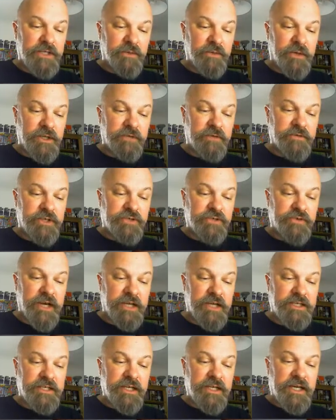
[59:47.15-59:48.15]
when you
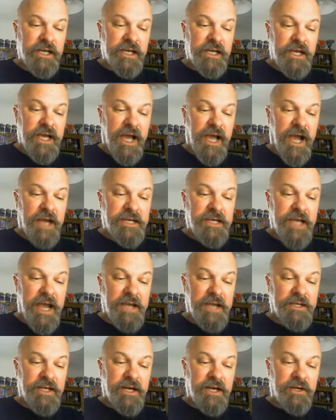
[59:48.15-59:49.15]
retreat and
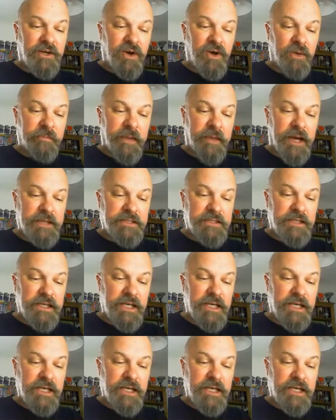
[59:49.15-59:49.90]
end a combat.